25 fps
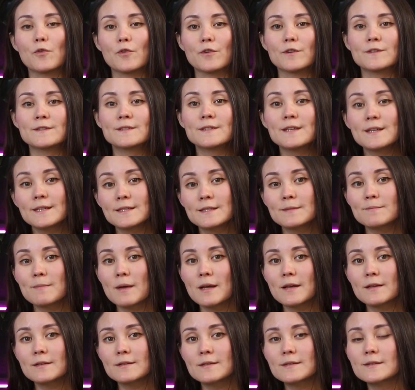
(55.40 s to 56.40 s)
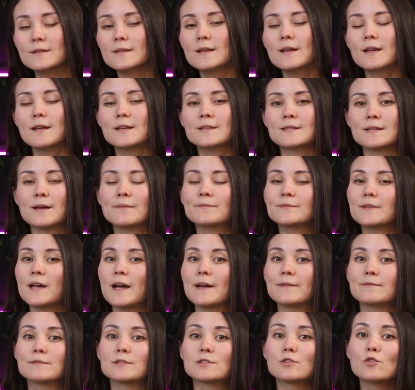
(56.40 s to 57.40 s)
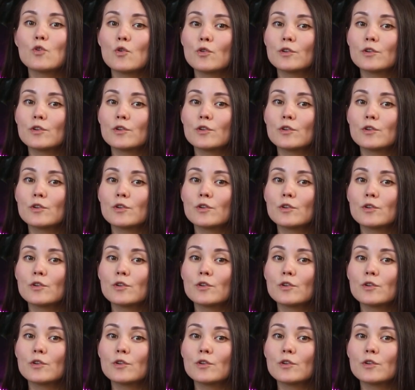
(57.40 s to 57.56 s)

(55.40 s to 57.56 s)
for 6 months, sometimes